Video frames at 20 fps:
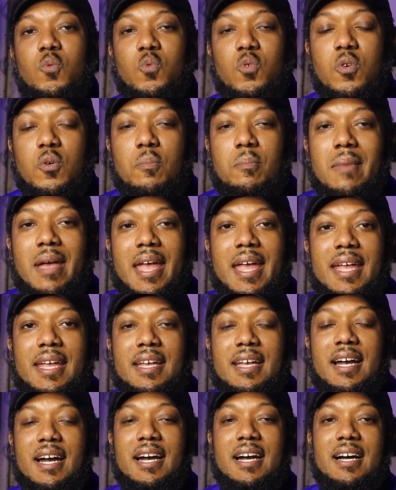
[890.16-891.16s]
will
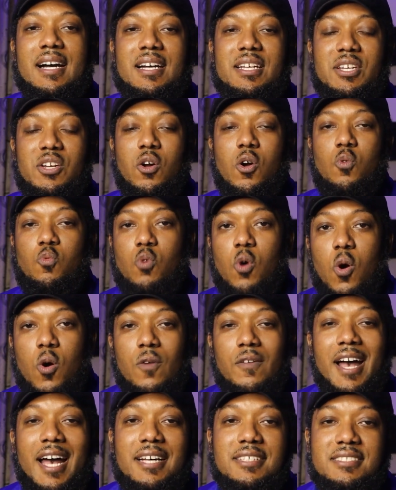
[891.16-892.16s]
make, a row
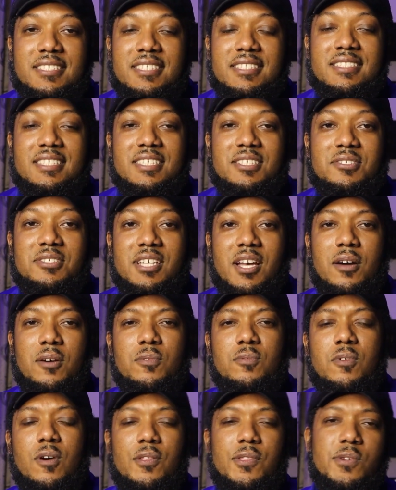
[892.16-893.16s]
of houses, and you say,
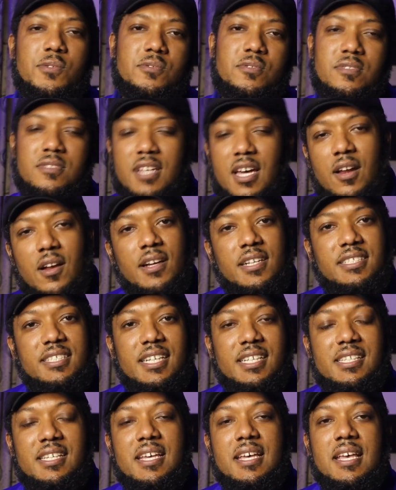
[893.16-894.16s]
oh, well, those not
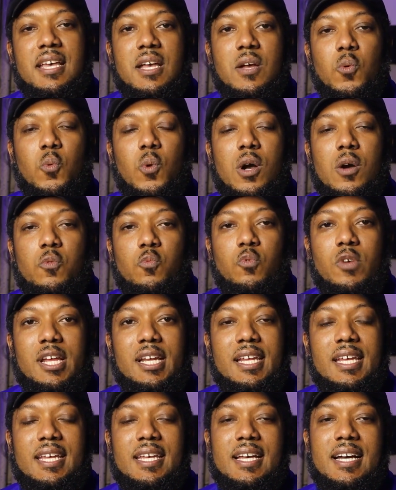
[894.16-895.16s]
architect. Well,
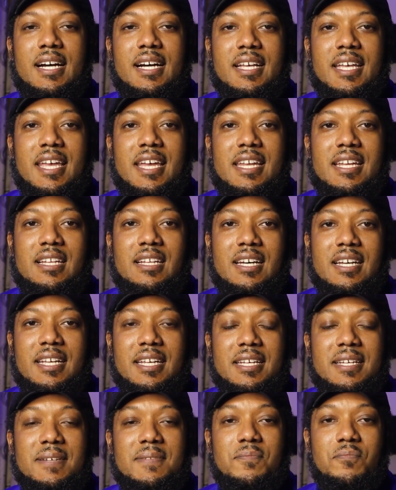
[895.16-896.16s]
really, again,
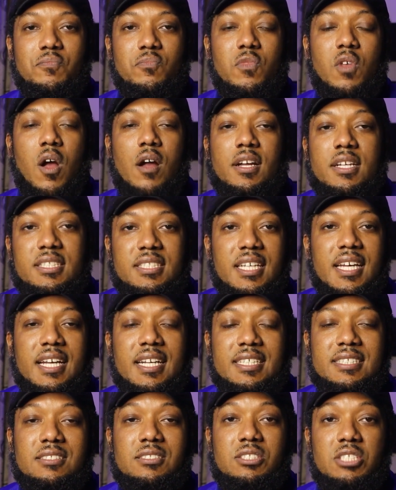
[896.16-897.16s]
like the
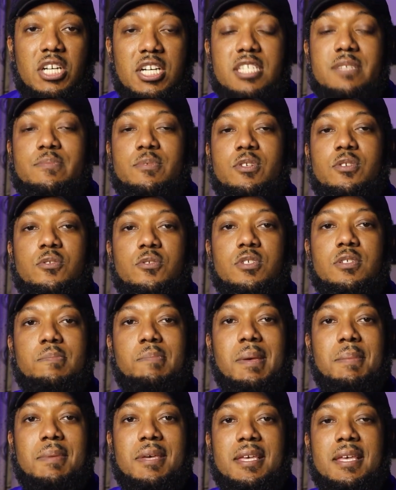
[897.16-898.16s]
architect does produce
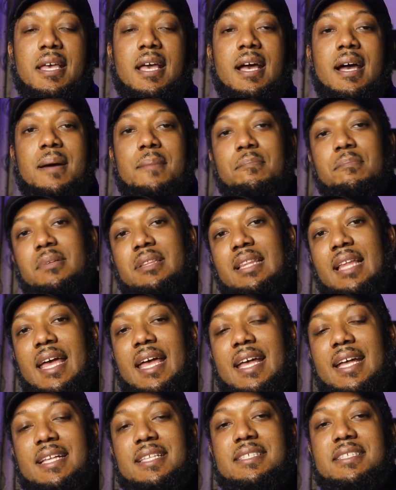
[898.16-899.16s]
maybe
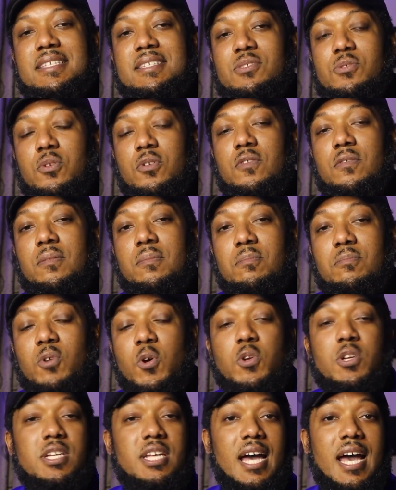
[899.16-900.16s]
plans and sort of
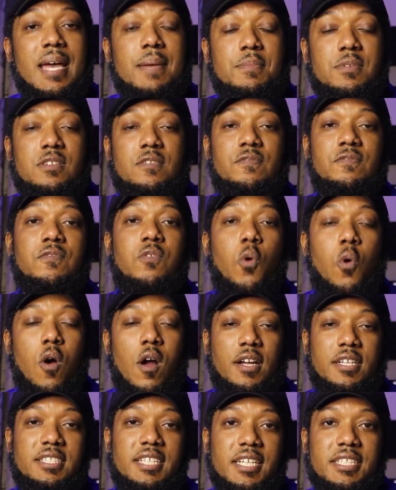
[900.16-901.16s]
prototypes for
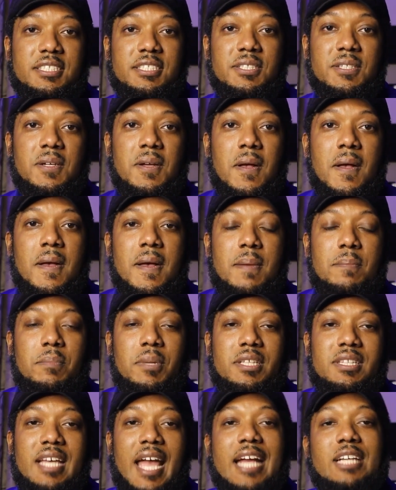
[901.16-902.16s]
architecture,
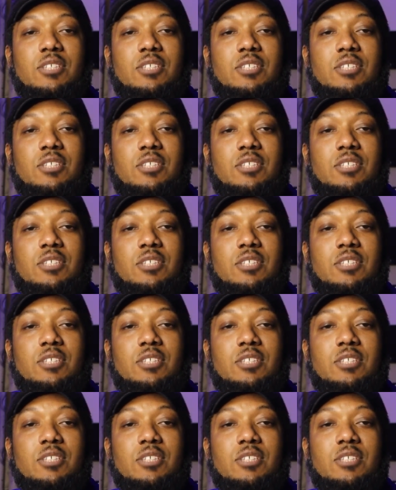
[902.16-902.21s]
but the